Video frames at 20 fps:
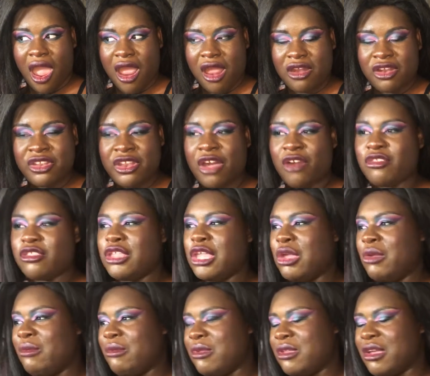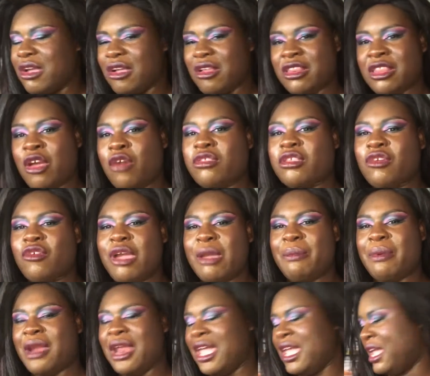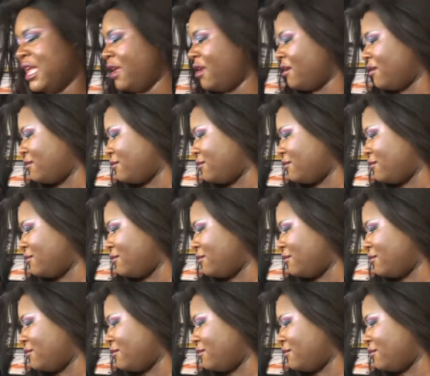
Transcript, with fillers: knows you knows to quit playing.